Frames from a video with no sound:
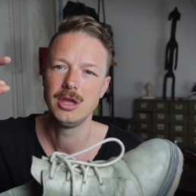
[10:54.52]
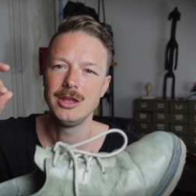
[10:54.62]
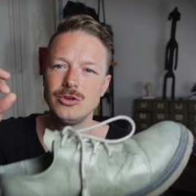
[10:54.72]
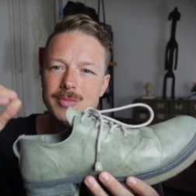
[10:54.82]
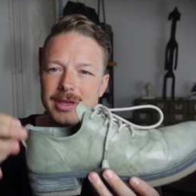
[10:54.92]

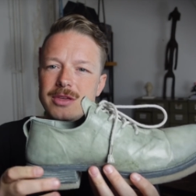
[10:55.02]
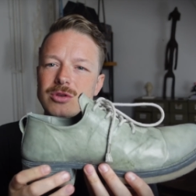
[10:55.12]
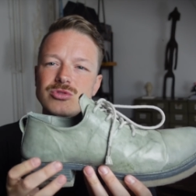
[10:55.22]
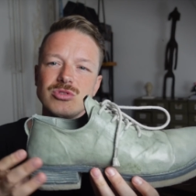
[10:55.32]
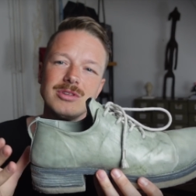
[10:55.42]
To me, the
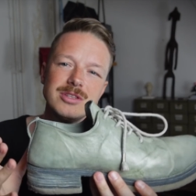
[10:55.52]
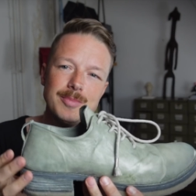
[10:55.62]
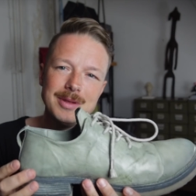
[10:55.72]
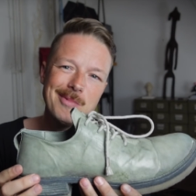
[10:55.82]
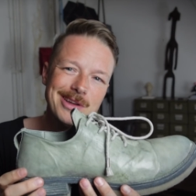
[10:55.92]
U-sole is a
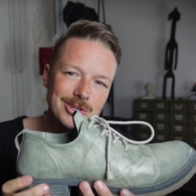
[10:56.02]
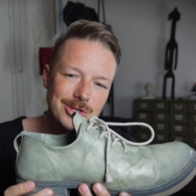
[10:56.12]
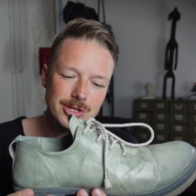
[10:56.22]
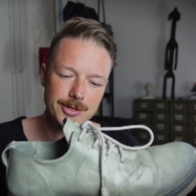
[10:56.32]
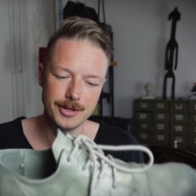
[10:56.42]
bit
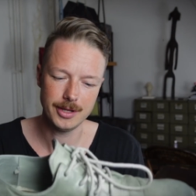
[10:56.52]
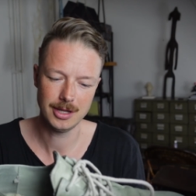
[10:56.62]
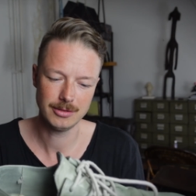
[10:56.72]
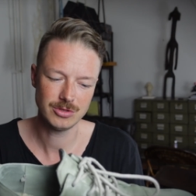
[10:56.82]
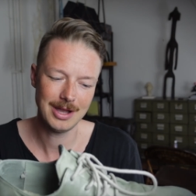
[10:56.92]
much.
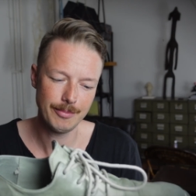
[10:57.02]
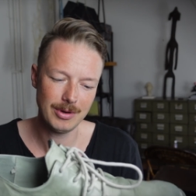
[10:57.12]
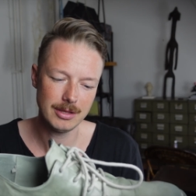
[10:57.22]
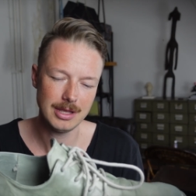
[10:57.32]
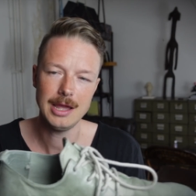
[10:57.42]
So
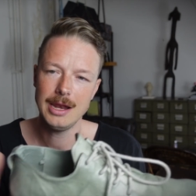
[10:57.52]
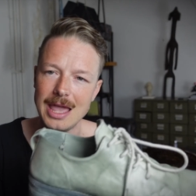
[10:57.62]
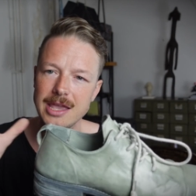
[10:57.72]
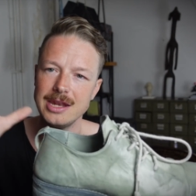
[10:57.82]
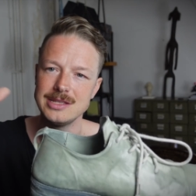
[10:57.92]
I
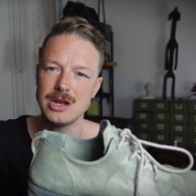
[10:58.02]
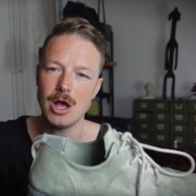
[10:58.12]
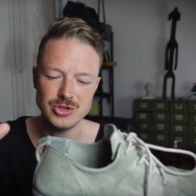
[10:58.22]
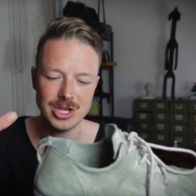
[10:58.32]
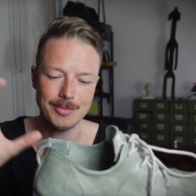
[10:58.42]
like it as an
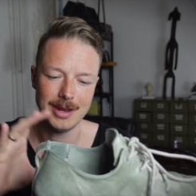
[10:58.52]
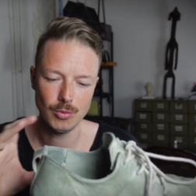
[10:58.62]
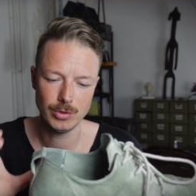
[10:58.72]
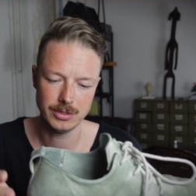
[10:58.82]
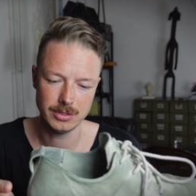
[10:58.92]
object, but I
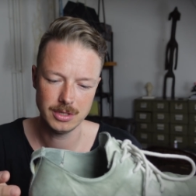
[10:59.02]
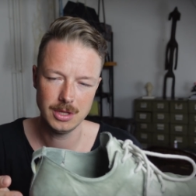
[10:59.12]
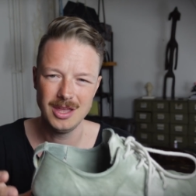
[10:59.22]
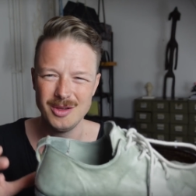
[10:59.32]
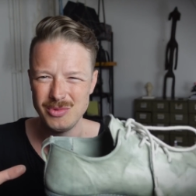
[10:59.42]
wouldn't
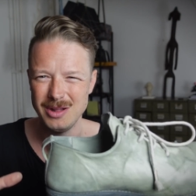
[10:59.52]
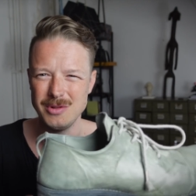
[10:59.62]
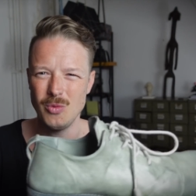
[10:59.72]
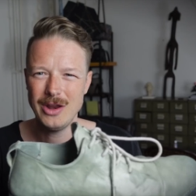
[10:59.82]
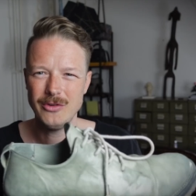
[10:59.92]
probably
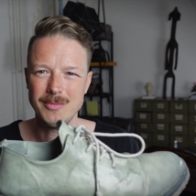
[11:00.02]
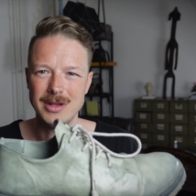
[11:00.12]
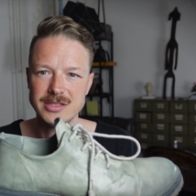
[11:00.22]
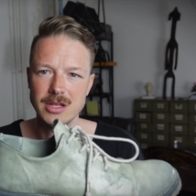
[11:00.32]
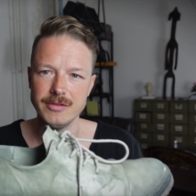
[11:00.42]
wear it
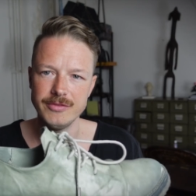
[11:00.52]
myself.